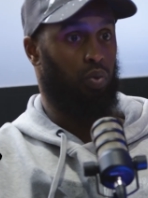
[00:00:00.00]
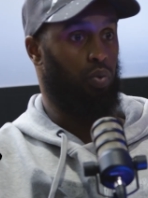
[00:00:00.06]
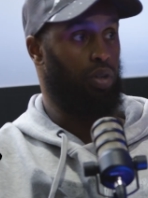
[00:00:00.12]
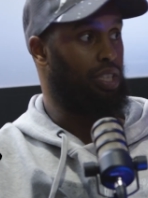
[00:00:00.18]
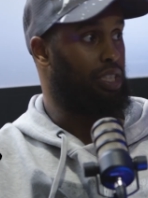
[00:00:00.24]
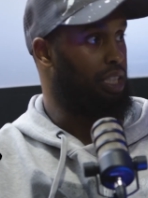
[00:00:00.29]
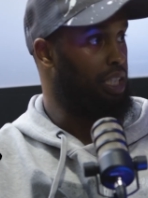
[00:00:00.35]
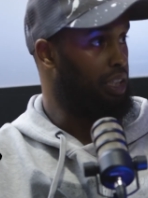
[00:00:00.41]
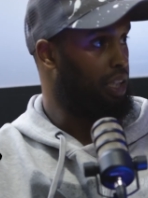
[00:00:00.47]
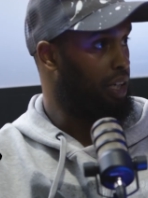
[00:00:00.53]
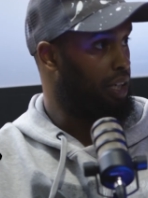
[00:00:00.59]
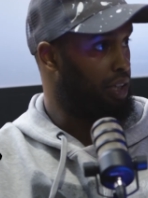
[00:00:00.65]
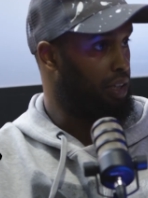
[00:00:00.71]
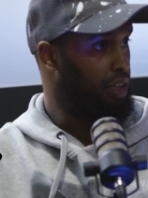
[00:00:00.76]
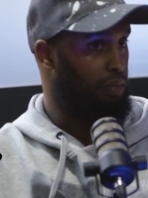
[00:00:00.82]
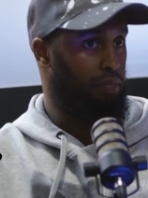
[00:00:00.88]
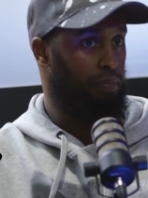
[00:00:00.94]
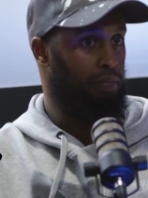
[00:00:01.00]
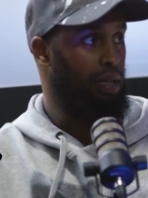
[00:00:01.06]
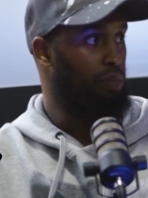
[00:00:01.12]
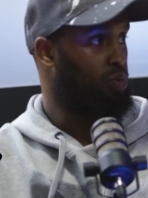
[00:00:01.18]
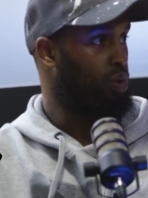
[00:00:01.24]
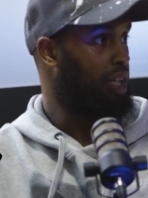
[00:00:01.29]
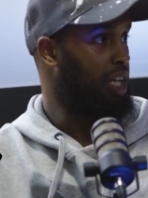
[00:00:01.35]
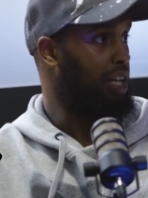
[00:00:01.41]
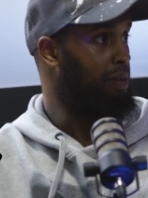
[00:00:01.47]
When she done it, memes
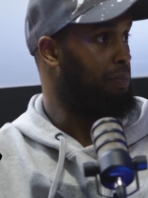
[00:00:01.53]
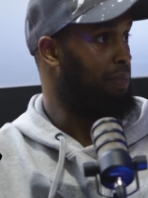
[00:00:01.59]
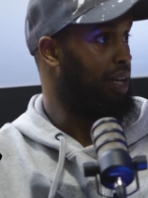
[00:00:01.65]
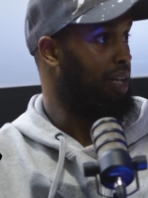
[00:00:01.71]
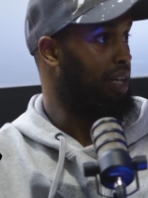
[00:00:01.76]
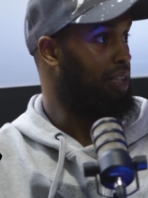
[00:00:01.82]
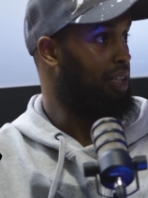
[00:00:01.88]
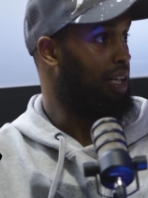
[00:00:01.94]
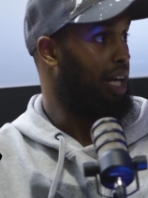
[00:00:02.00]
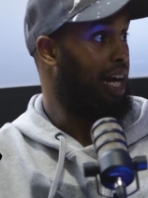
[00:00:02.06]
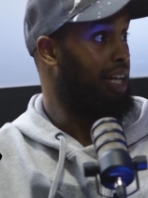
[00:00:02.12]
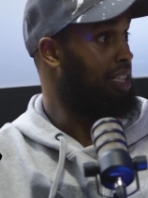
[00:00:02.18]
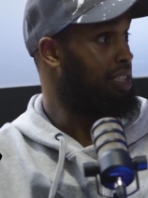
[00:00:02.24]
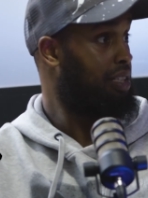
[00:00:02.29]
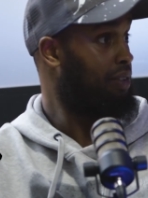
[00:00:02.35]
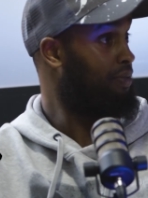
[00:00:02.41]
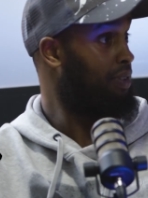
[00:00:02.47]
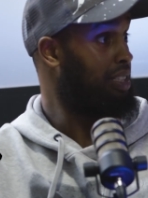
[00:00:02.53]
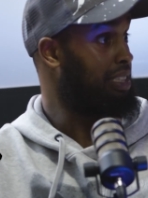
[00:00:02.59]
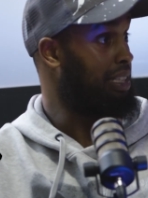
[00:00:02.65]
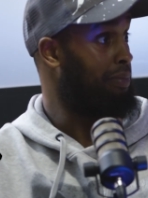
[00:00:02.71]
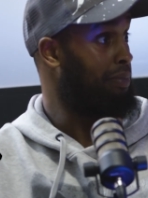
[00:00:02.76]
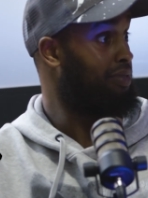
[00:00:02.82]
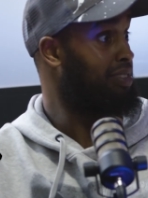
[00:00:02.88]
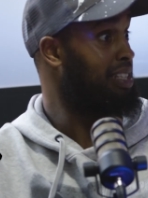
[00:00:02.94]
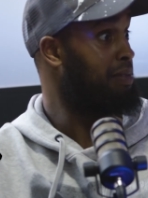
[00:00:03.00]
were getting made. This is the first time
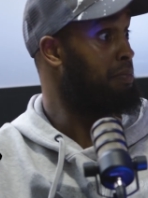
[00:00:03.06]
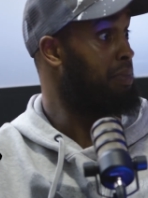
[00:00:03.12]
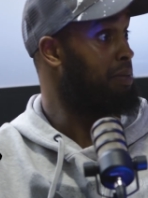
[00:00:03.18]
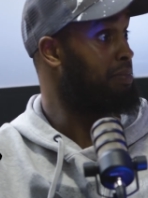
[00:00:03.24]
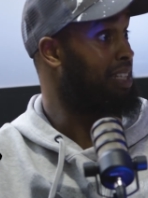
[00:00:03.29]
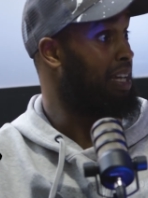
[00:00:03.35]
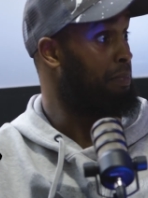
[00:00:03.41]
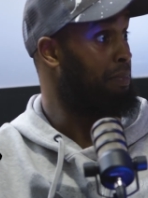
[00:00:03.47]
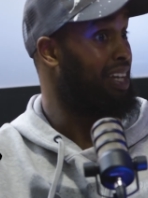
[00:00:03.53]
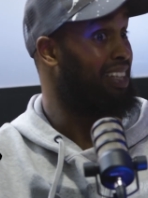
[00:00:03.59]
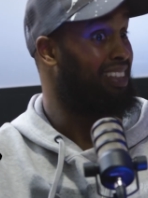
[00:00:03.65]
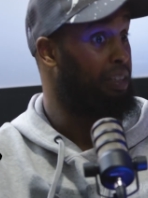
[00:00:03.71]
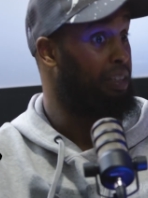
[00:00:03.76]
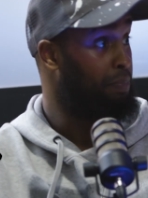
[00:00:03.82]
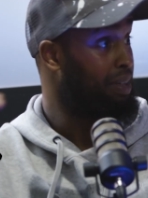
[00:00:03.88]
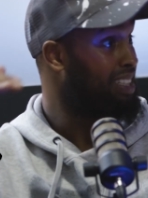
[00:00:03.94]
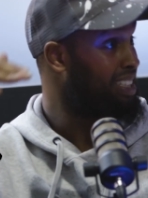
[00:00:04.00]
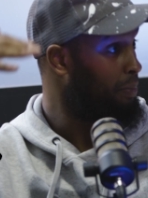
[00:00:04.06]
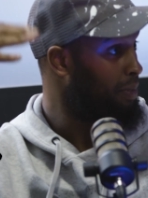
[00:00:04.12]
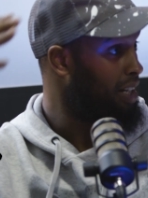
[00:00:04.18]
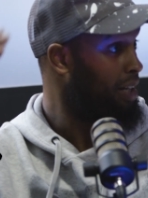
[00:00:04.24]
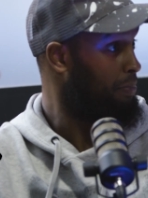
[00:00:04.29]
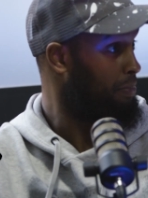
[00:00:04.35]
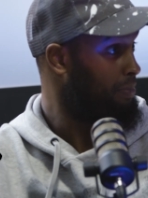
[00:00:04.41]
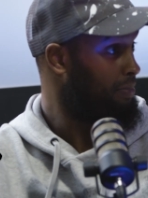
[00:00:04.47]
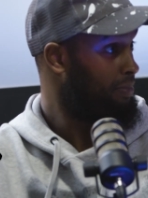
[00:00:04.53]
I've seen memes get made to big someone
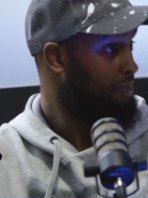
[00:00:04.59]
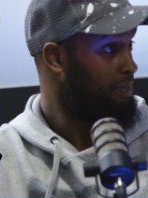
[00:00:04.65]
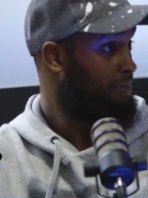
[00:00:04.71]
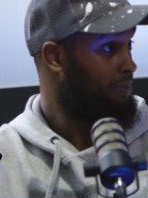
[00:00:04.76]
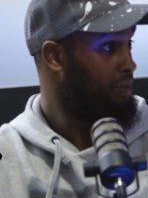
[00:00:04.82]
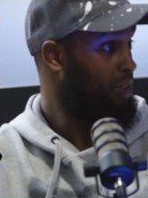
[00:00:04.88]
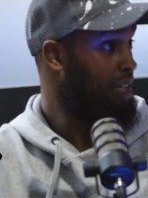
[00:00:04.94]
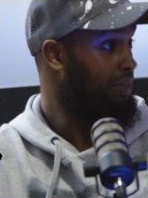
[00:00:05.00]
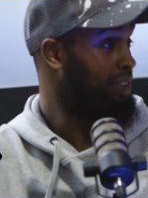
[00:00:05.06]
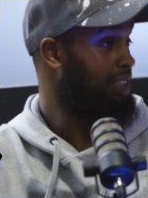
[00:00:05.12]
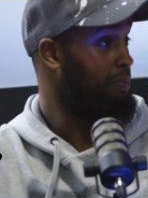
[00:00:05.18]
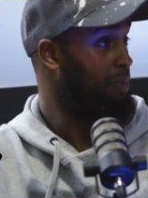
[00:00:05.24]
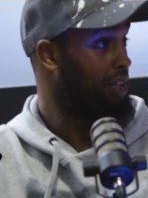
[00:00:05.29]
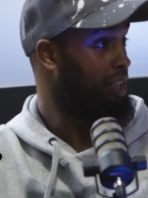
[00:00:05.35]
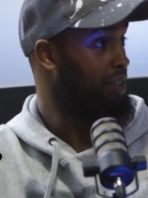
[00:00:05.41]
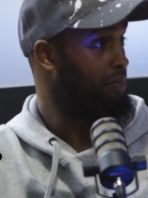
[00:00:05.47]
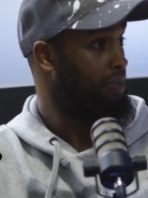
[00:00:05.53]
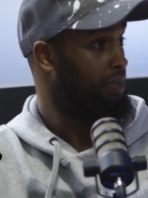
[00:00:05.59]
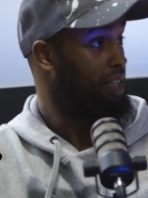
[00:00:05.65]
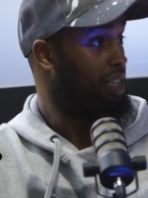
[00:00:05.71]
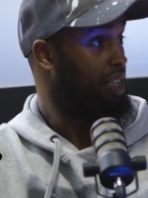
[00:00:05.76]
up, not even to mug them.